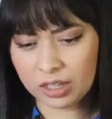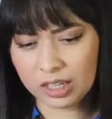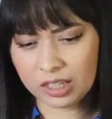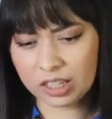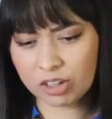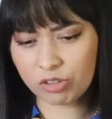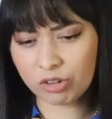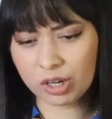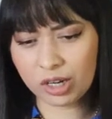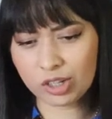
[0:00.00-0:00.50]

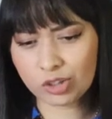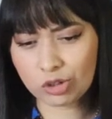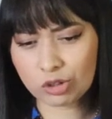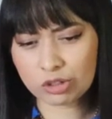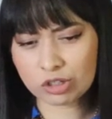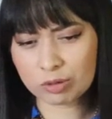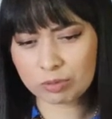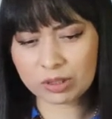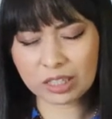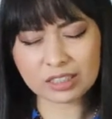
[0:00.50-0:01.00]
in a
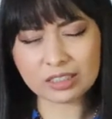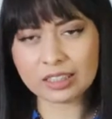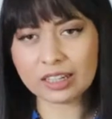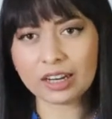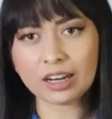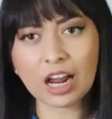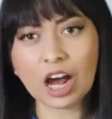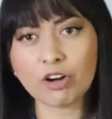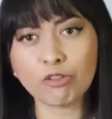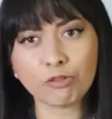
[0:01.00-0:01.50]
relationship that
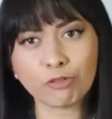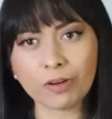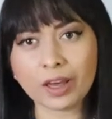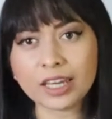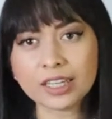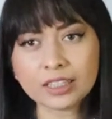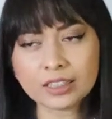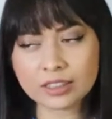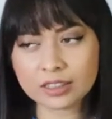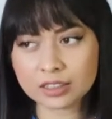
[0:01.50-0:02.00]
didn't have
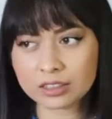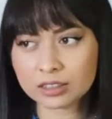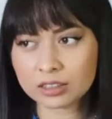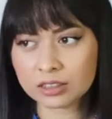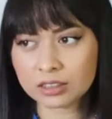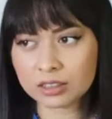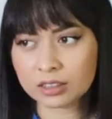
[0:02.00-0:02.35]
faith,